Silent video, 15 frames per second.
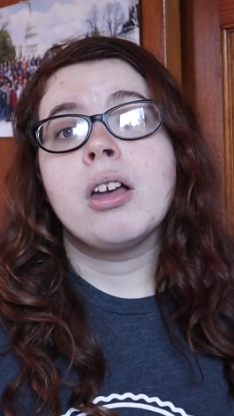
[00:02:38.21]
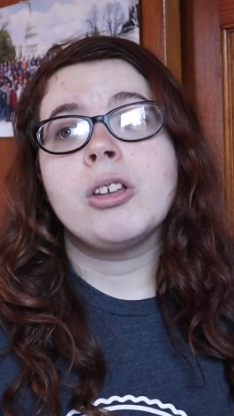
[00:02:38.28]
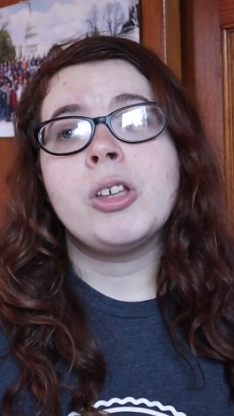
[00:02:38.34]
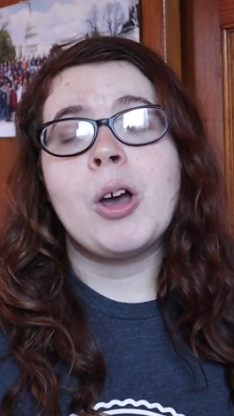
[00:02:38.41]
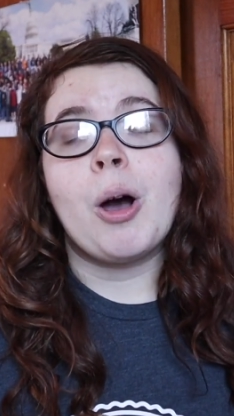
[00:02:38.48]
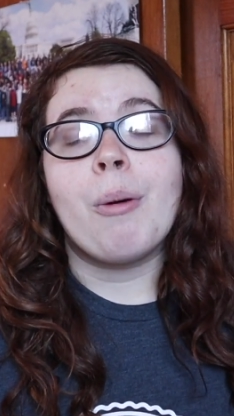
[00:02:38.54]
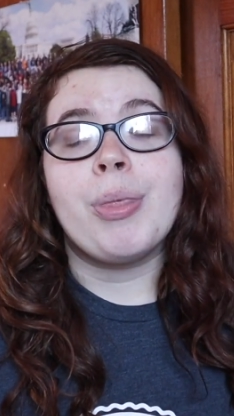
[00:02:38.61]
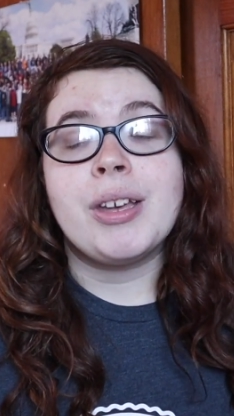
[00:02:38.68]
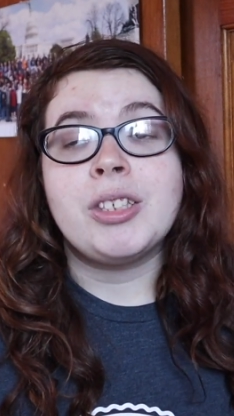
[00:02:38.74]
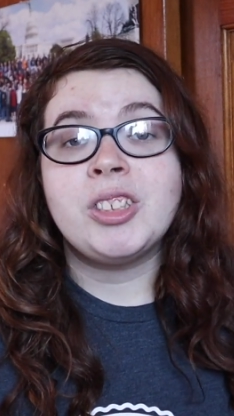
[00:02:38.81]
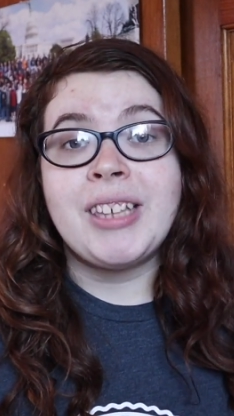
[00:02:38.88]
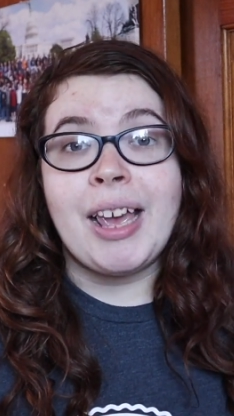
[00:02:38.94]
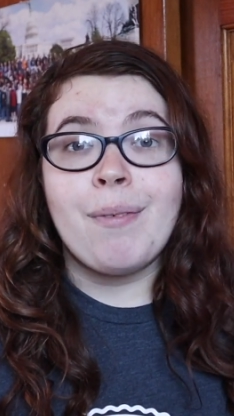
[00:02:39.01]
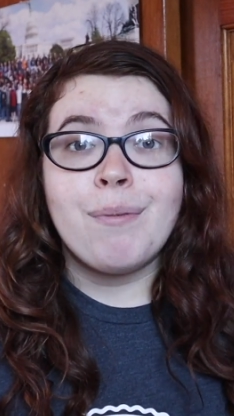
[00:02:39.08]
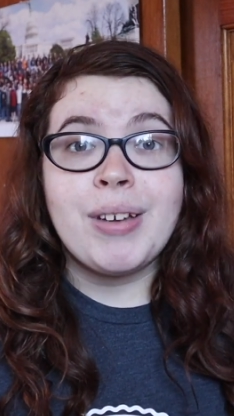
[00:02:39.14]
you know the
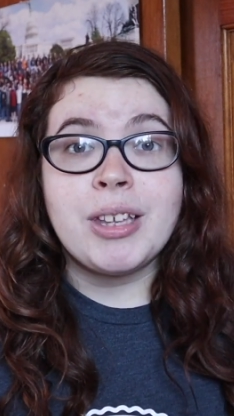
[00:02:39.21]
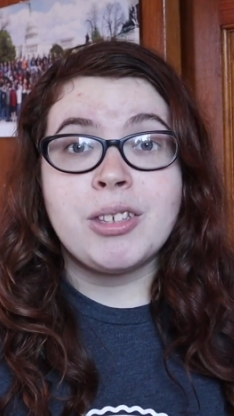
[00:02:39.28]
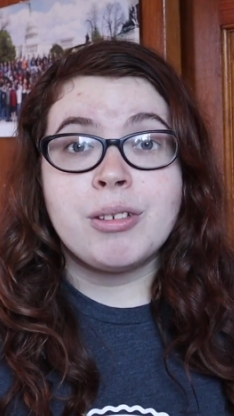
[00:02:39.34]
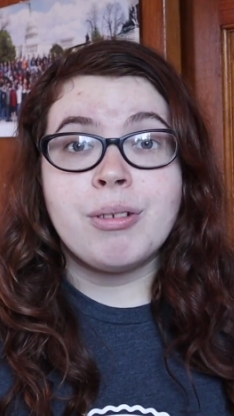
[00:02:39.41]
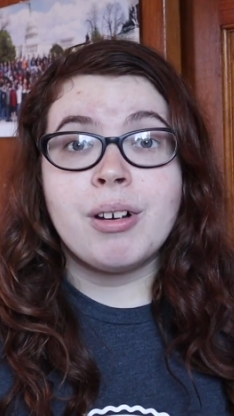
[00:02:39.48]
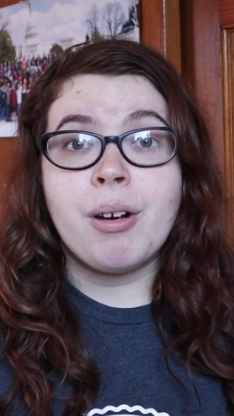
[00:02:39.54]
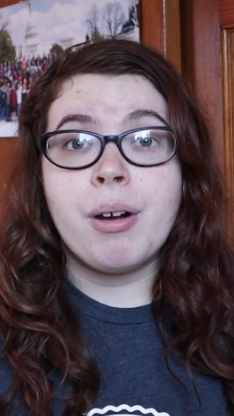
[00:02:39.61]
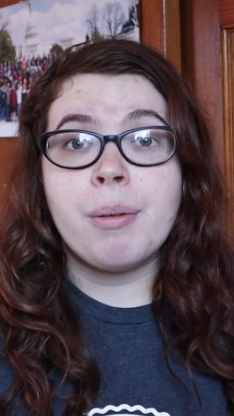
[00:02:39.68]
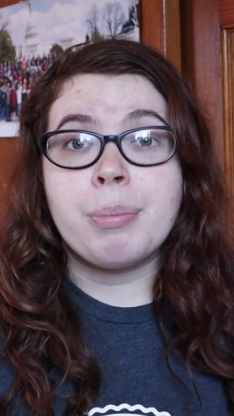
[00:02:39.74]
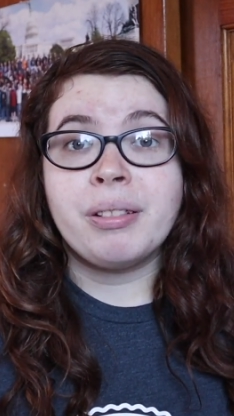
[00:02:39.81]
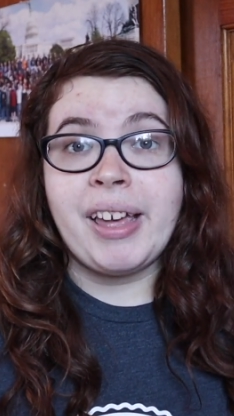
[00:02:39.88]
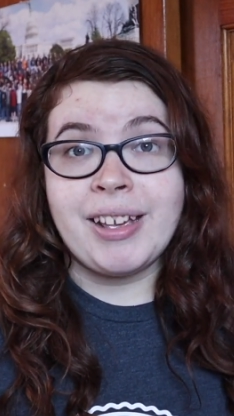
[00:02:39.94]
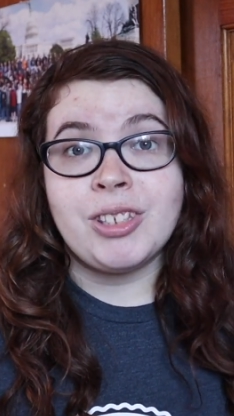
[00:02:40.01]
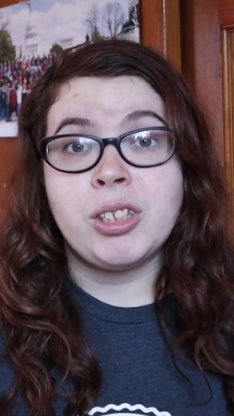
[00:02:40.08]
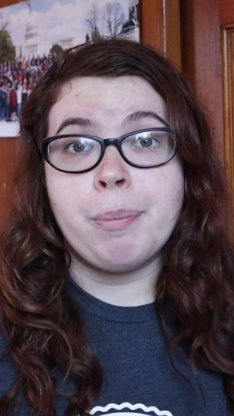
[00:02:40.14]
safest
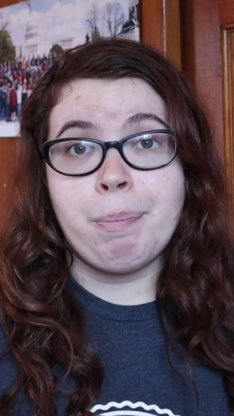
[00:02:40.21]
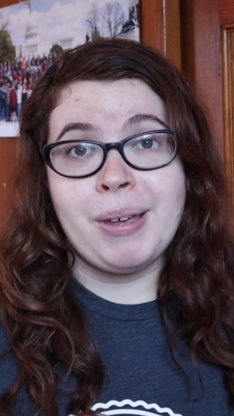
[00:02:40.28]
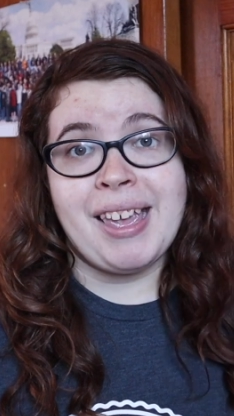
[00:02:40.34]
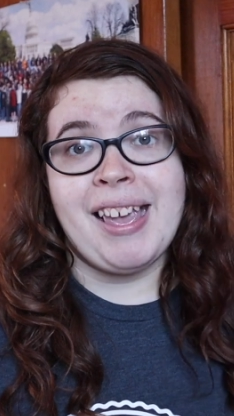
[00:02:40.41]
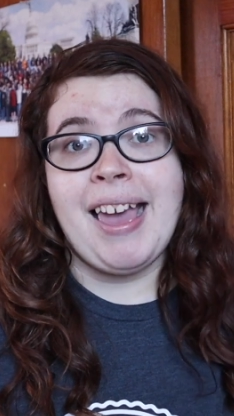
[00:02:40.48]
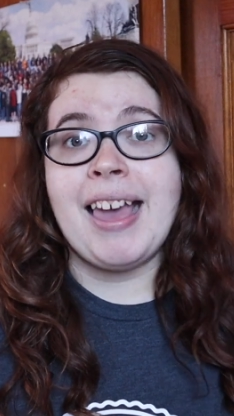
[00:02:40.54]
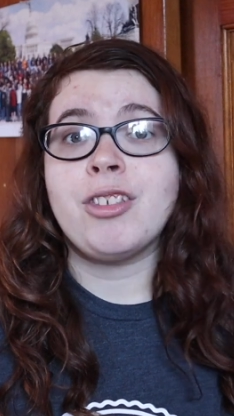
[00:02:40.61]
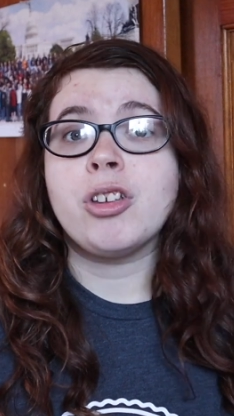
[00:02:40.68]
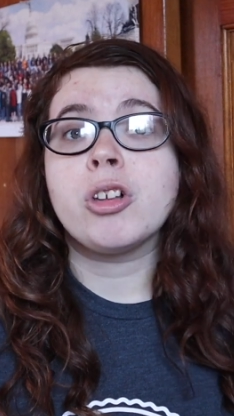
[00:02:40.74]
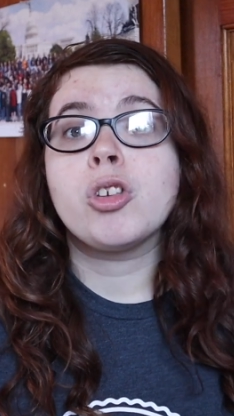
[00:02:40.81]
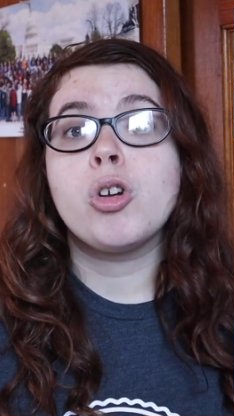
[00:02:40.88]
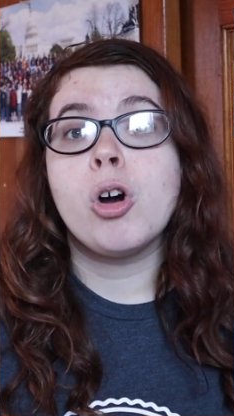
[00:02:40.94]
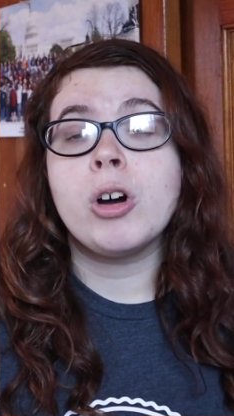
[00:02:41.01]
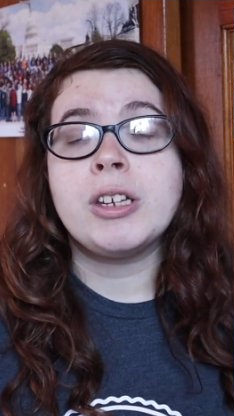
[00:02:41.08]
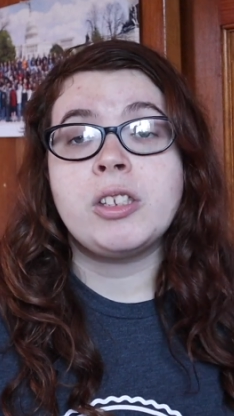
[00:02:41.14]
place to be is
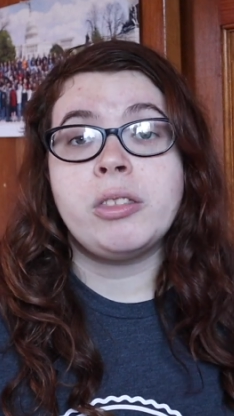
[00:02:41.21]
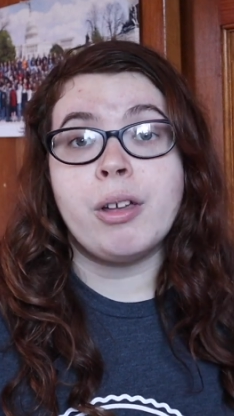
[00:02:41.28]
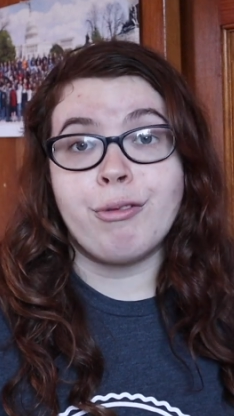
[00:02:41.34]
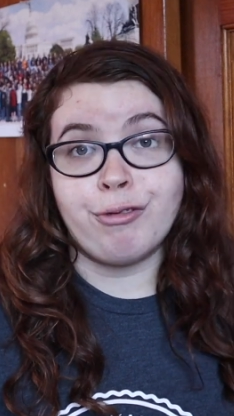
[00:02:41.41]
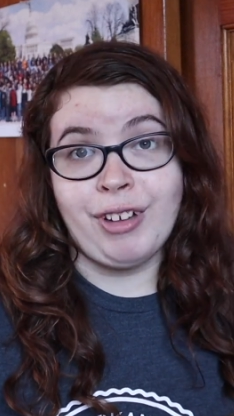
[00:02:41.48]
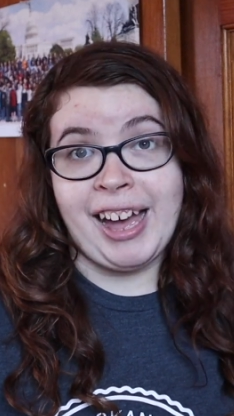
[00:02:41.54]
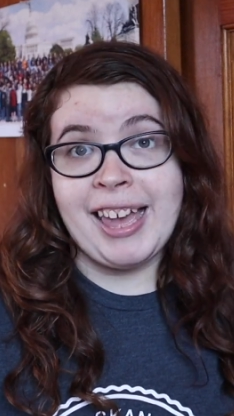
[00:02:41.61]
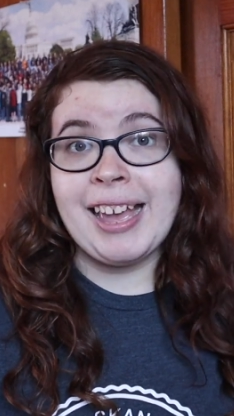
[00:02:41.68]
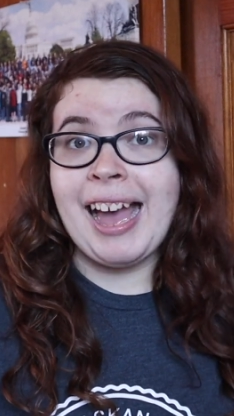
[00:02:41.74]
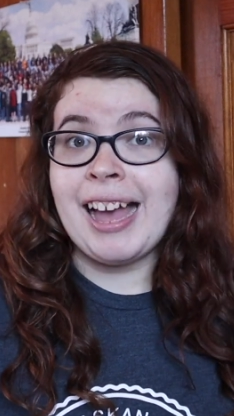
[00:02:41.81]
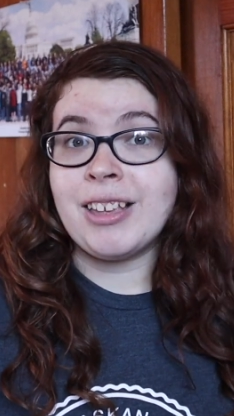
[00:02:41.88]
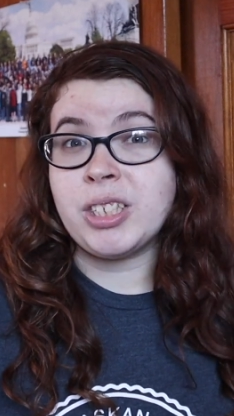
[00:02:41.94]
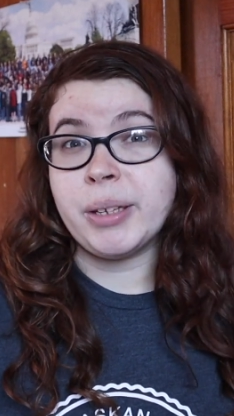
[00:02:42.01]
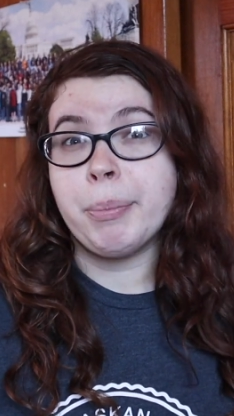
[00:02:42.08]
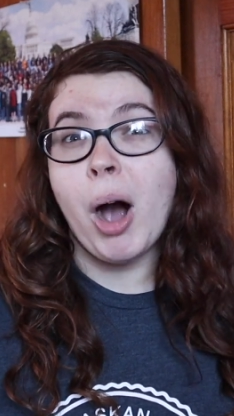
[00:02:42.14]
towards the right
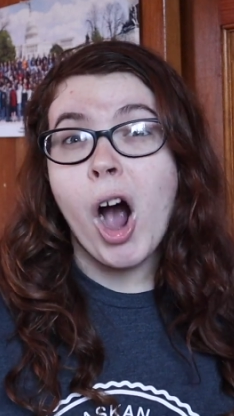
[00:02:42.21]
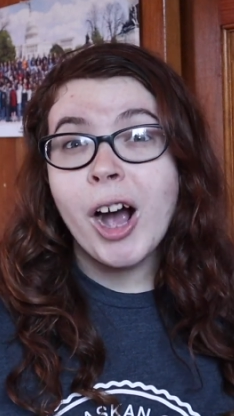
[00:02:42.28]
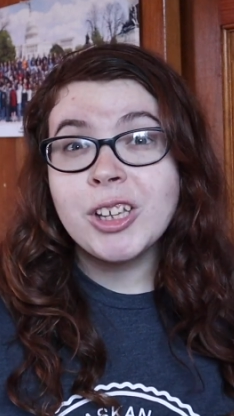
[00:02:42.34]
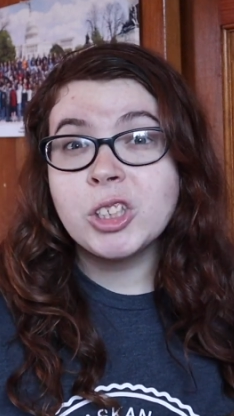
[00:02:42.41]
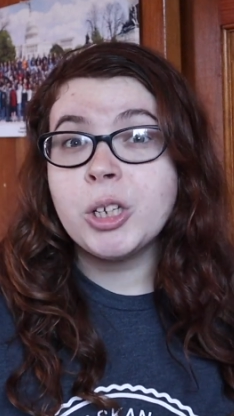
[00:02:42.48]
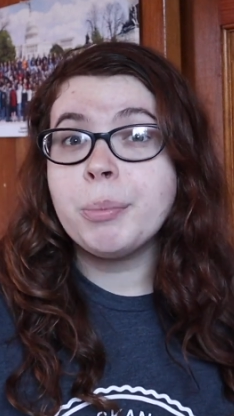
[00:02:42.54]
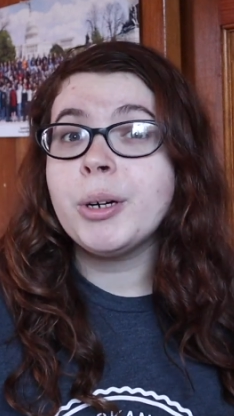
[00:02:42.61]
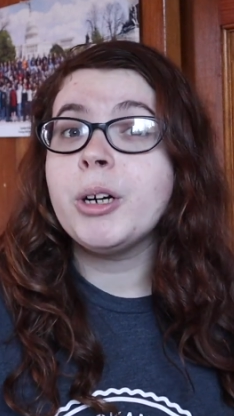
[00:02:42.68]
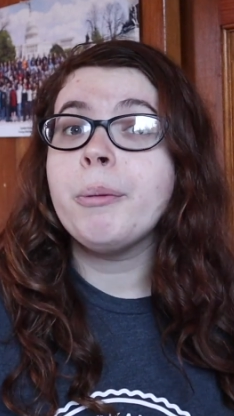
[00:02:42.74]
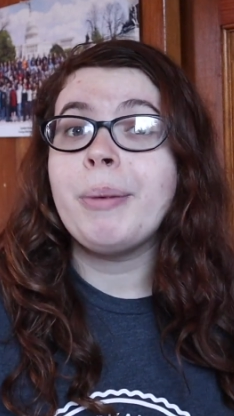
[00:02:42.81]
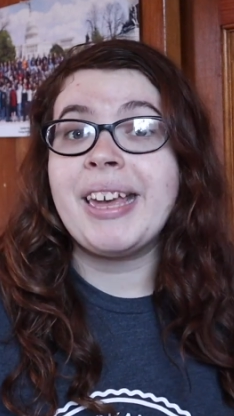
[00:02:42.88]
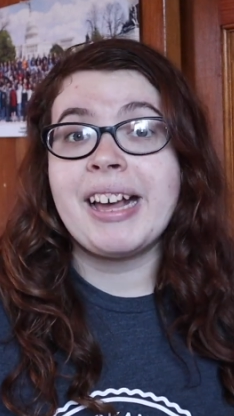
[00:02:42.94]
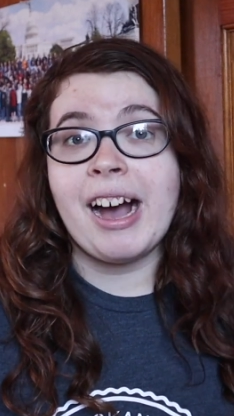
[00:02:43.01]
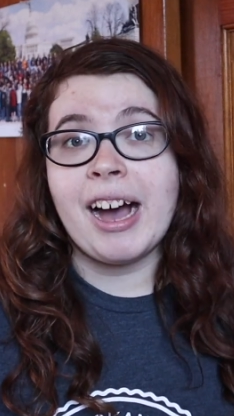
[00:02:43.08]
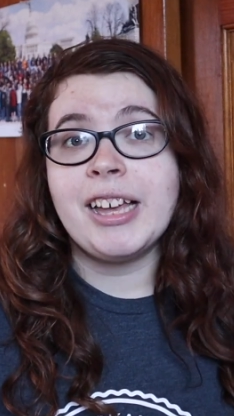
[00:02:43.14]
as possible
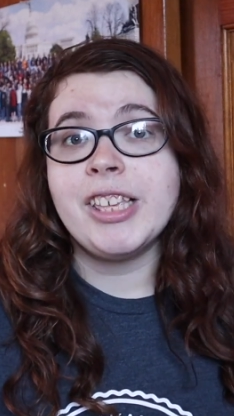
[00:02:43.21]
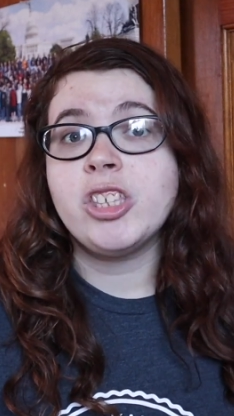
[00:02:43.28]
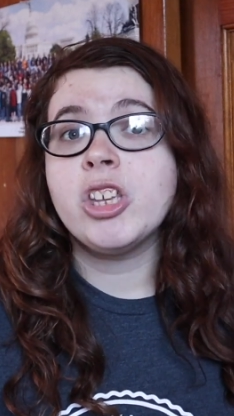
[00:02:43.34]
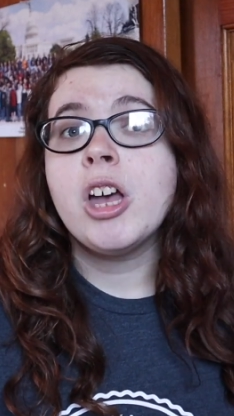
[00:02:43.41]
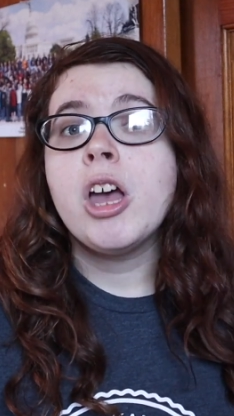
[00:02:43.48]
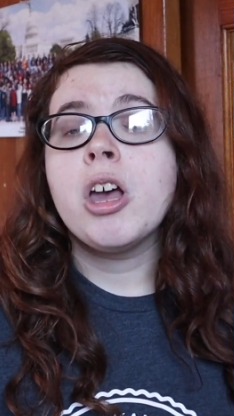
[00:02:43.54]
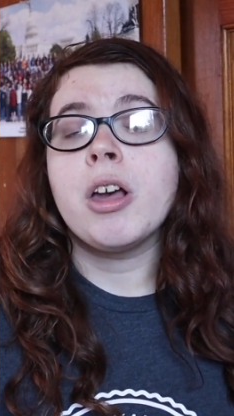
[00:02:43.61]
because